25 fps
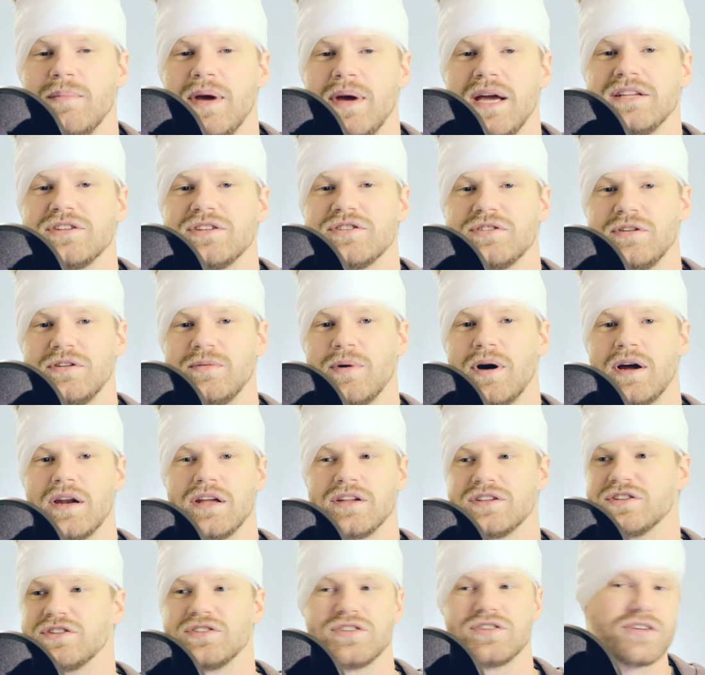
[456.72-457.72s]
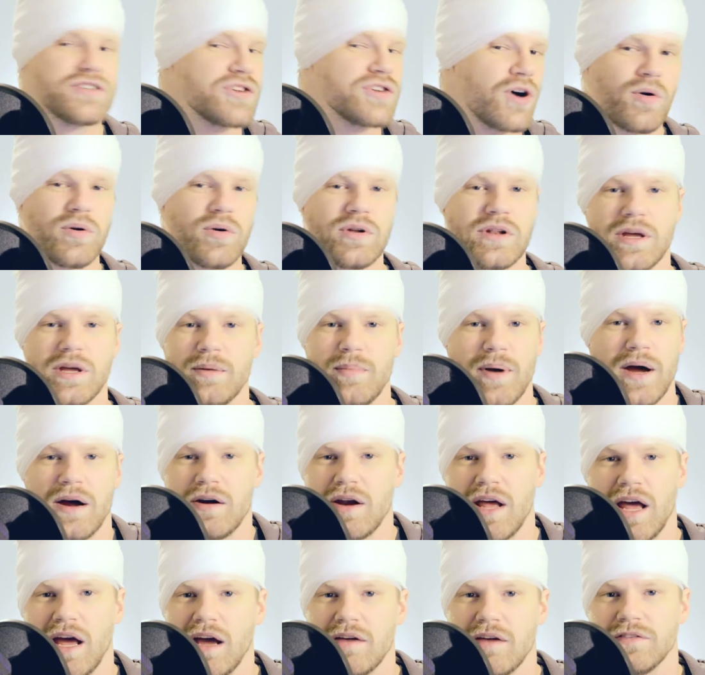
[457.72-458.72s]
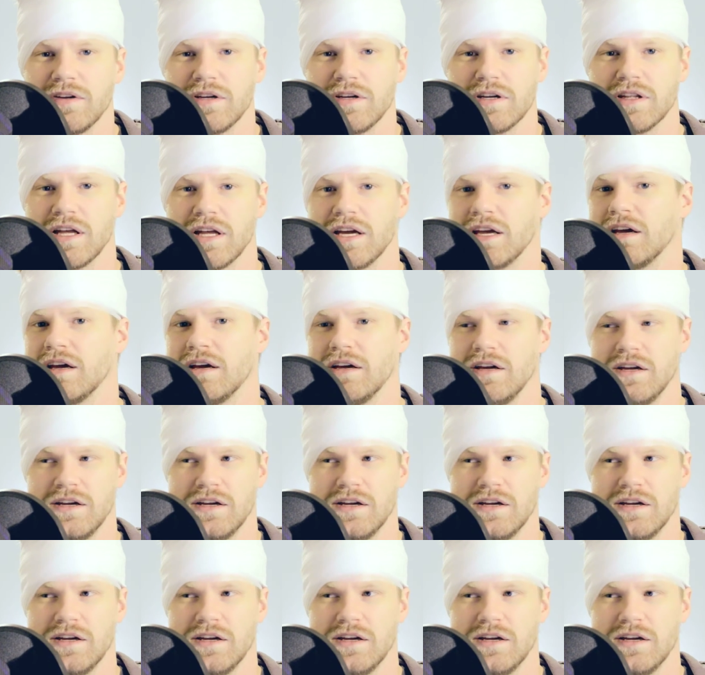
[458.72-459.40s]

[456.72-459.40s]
mainstream audiences are totally about having like